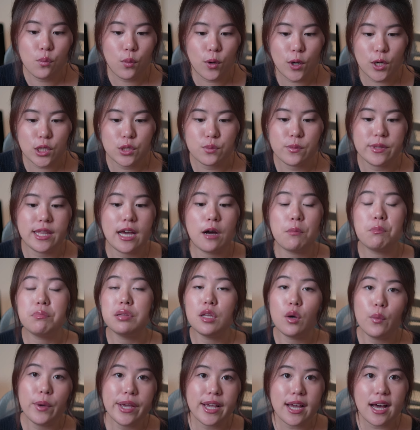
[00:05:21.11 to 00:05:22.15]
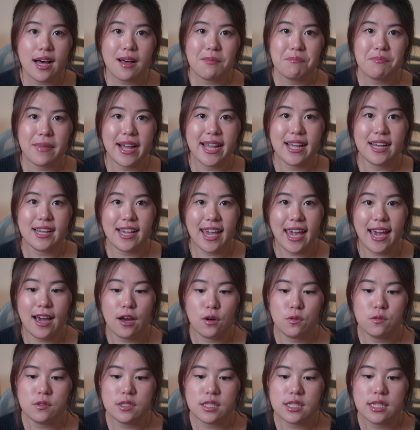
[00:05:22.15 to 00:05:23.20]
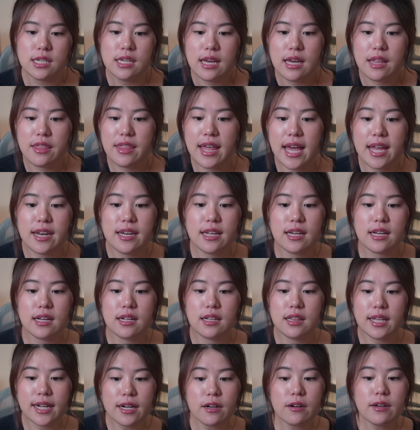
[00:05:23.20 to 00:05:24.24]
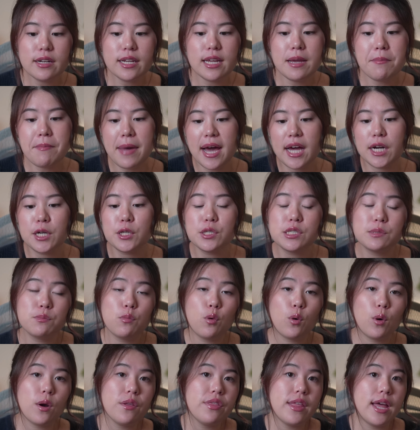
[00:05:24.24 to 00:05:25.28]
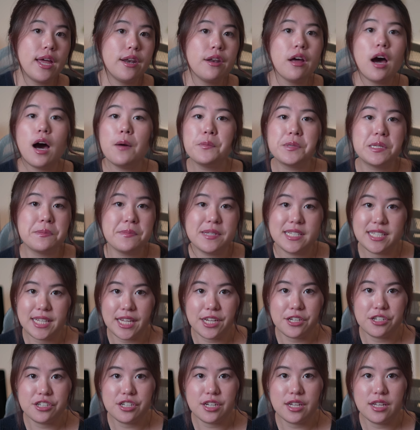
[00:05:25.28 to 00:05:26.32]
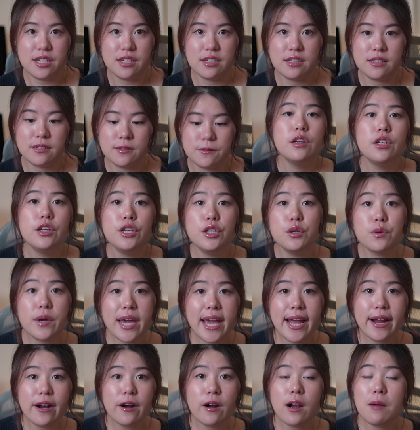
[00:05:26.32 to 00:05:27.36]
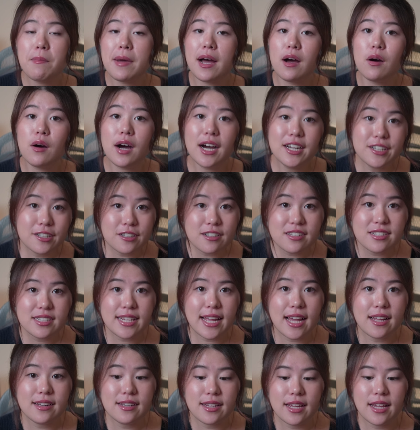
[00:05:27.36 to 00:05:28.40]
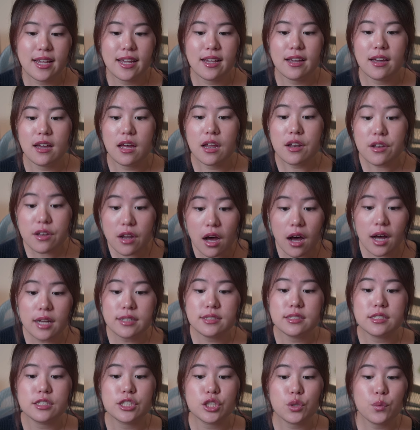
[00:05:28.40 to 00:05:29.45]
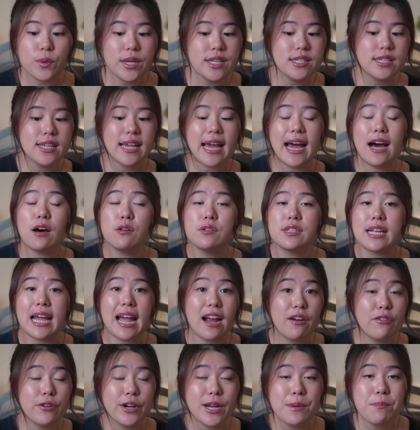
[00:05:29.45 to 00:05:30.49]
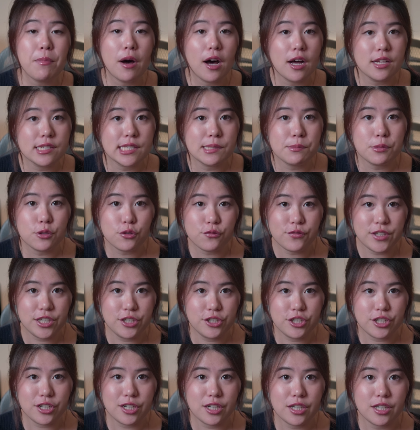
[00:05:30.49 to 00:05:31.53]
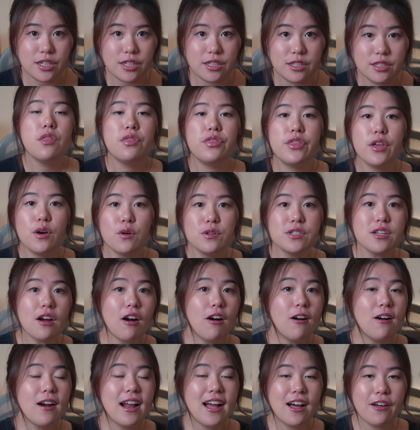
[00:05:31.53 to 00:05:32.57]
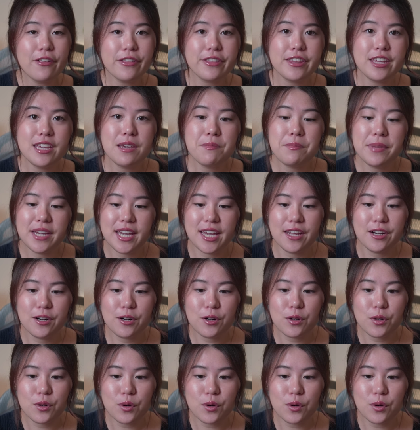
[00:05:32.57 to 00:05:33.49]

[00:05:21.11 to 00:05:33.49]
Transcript: works without blowing up my account, then clarity matters more than optimization. You care about understanding, not squeezing out every possible feature. Those are healthy beginner